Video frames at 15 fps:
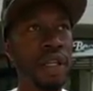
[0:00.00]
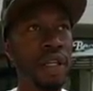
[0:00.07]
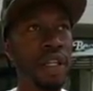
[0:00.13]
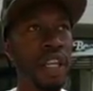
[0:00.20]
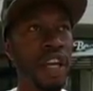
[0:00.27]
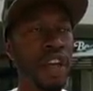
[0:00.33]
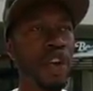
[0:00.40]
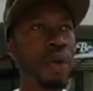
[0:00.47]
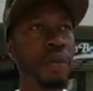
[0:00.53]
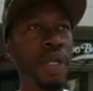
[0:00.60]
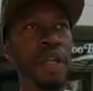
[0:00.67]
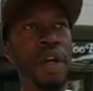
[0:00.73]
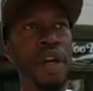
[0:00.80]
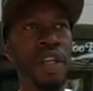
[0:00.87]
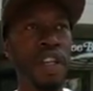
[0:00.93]
The
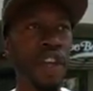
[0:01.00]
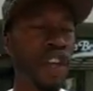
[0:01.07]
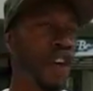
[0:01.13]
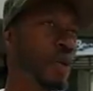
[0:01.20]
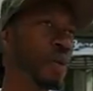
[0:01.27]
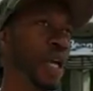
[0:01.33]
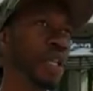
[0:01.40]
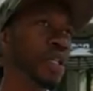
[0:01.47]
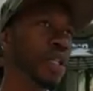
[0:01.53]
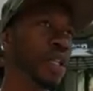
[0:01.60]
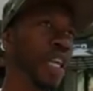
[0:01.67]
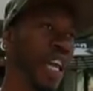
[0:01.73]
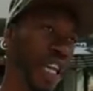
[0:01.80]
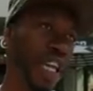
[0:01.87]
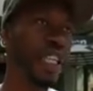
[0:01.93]
human
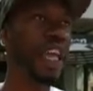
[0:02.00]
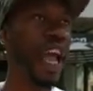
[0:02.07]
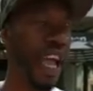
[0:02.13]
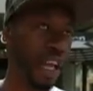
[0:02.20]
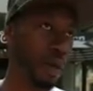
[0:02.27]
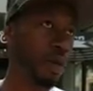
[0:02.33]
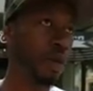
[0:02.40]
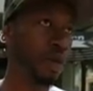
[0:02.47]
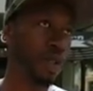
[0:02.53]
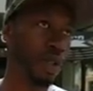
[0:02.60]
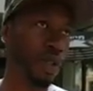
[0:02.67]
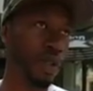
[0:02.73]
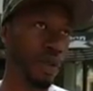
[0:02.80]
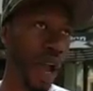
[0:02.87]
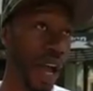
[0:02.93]
can eat the animals,
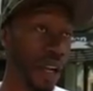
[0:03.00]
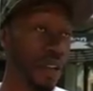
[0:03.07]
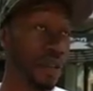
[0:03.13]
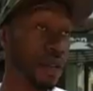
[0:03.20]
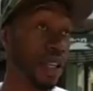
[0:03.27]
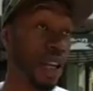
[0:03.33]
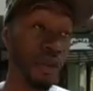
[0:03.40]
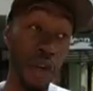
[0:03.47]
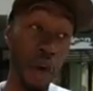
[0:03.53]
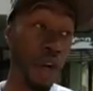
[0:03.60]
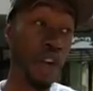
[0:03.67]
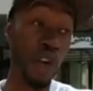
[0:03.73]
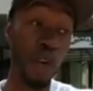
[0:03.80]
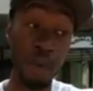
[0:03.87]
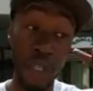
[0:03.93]
right? Even though the
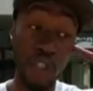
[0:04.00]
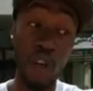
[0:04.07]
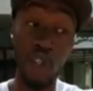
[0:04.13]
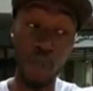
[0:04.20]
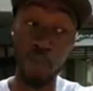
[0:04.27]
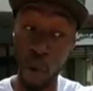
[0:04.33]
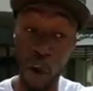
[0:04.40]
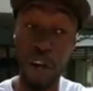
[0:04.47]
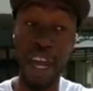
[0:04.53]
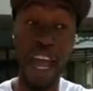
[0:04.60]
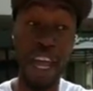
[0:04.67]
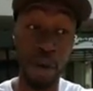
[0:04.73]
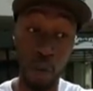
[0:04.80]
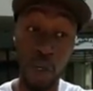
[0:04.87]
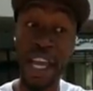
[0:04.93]
human is also part of the
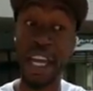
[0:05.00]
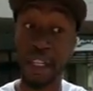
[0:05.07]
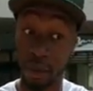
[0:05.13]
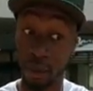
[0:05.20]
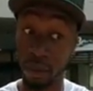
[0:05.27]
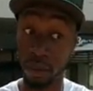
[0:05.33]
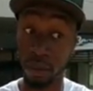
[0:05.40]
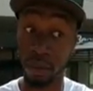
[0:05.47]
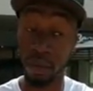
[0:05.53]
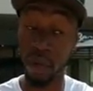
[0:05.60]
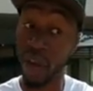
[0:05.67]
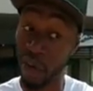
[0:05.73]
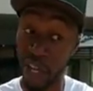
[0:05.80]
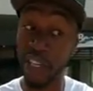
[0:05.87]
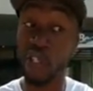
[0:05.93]
animal kingdom.
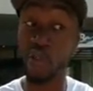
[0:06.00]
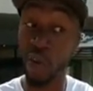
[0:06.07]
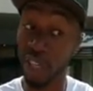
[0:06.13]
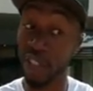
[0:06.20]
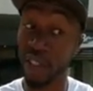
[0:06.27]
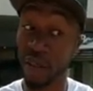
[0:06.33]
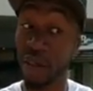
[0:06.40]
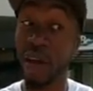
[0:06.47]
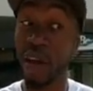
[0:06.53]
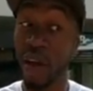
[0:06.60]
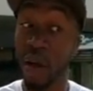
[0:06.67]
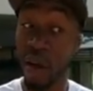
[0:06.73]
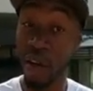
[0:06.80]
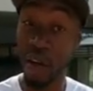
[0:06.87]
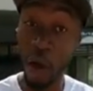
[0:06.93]
Very interesting
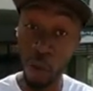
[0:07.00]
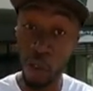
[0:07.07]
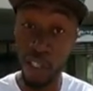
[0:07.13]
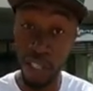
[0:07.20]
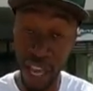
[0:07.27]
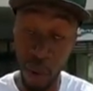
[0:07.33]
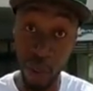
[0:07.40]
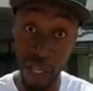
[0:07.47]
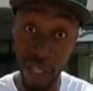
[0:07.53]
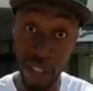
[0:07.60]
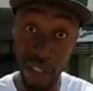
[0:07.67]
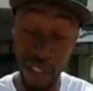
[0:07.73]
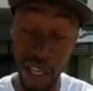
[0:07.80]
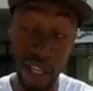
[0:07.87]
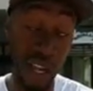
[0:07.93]
notion that we need to
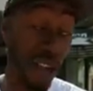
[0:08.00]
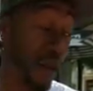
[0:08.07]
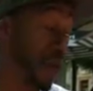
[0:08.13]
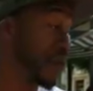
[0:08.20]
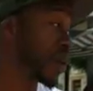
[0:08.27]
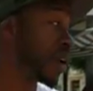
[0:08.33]
take care of.